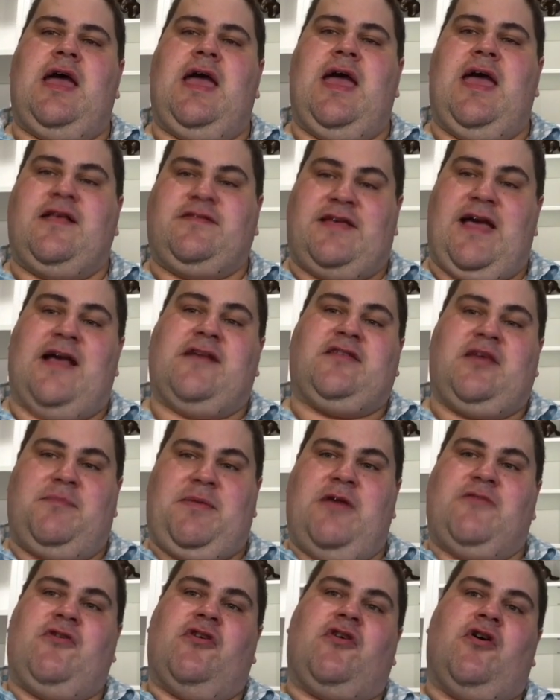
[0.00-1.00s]
it's actually
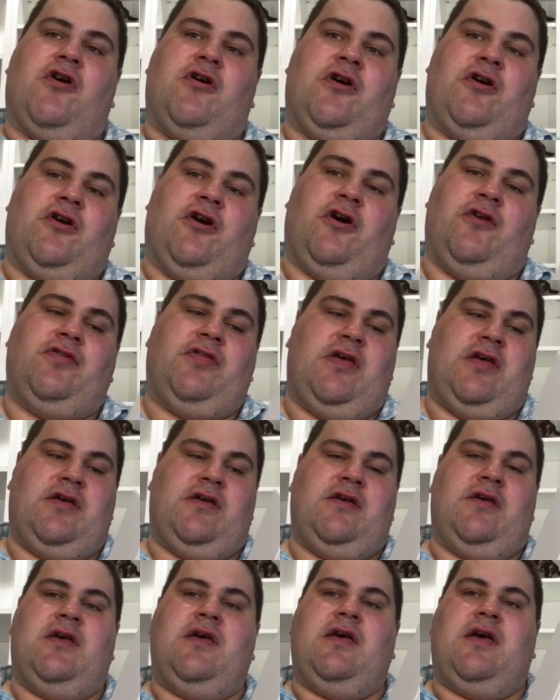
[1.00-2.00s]
being recorded on the
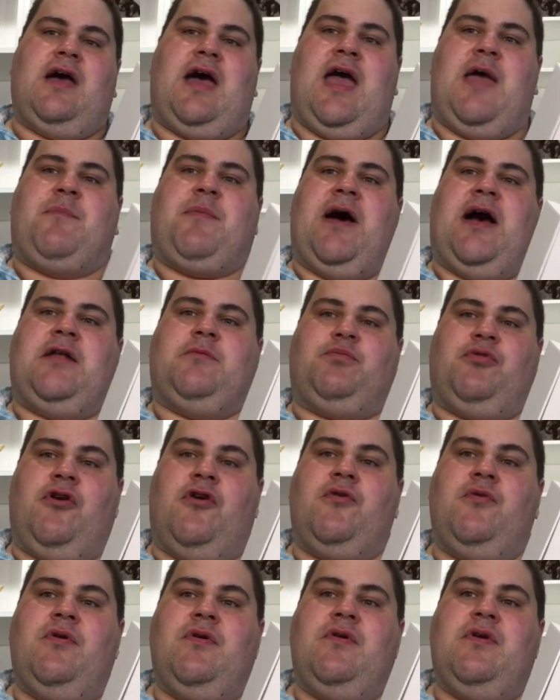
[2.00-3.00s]
iPad
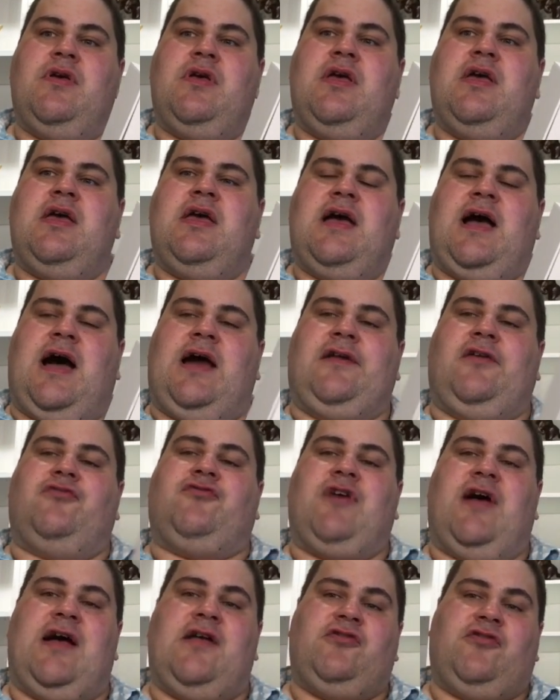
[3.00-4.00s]
Pro. And I'll
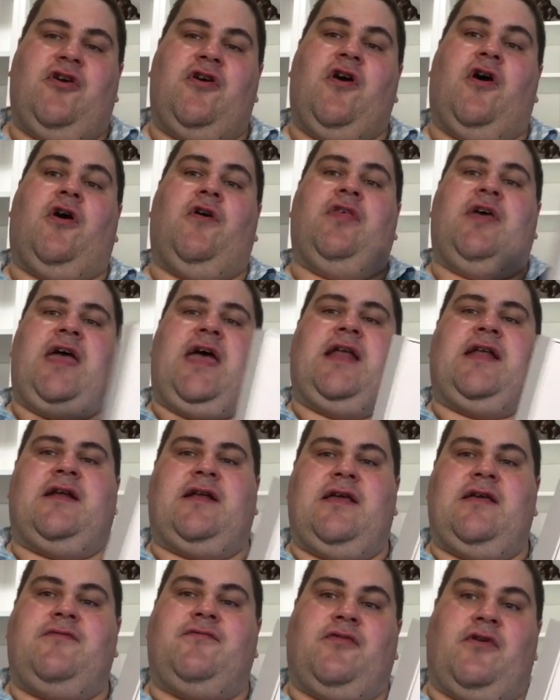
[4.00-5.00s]
try and do all the
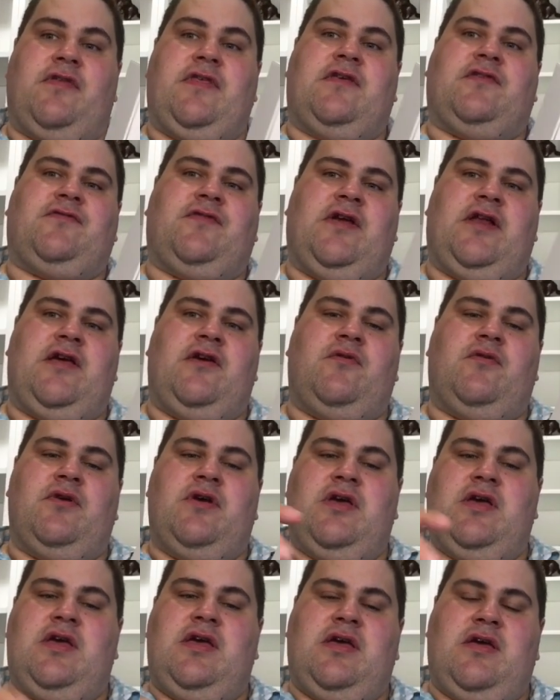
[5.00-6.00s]
editing for this video
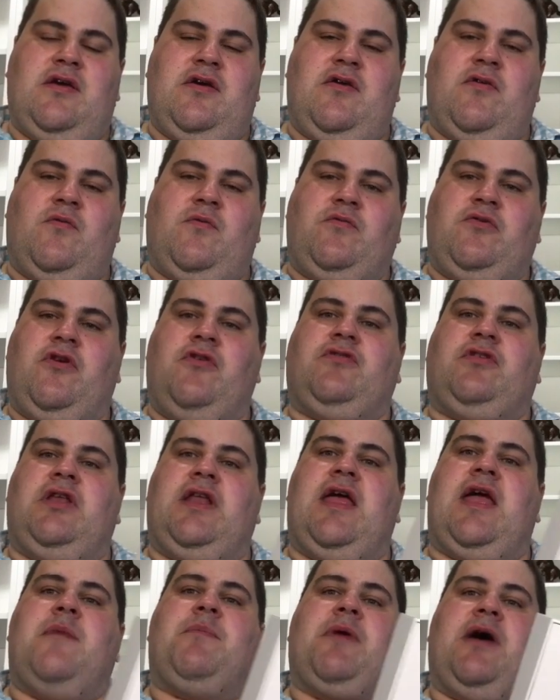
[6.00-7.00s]
using
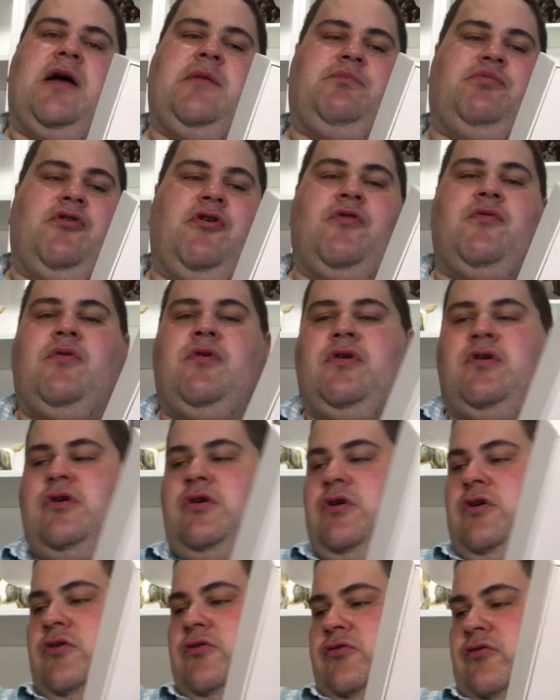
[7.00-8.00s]
the iPad Pro.
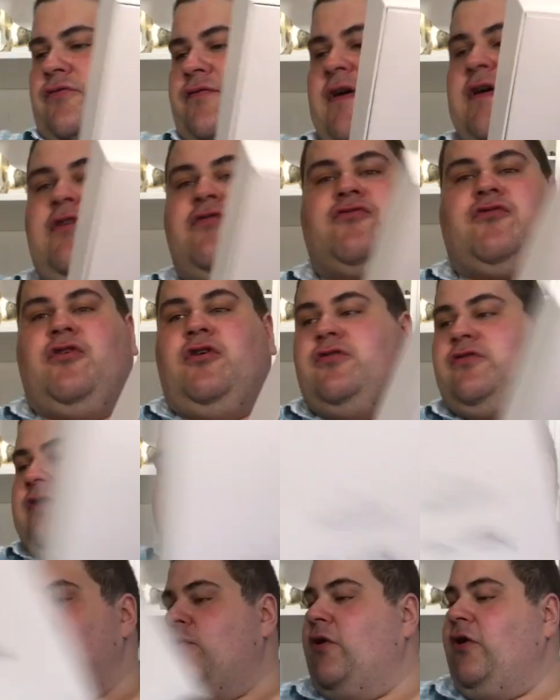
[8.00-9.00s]
So fingers crossed
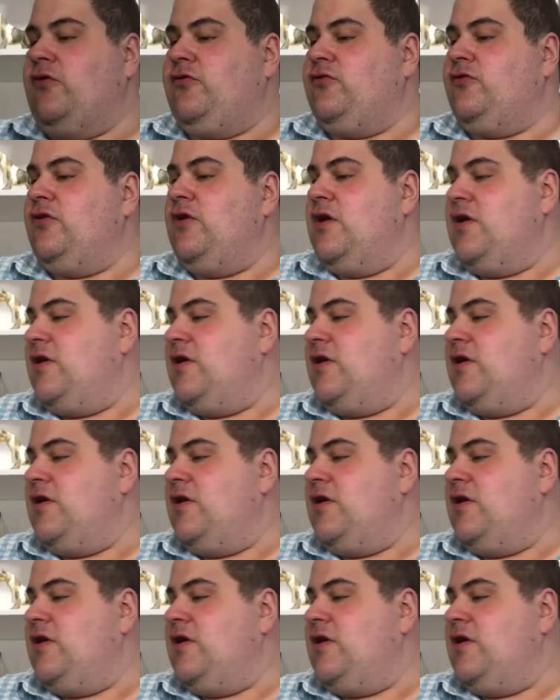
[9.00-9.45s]
that works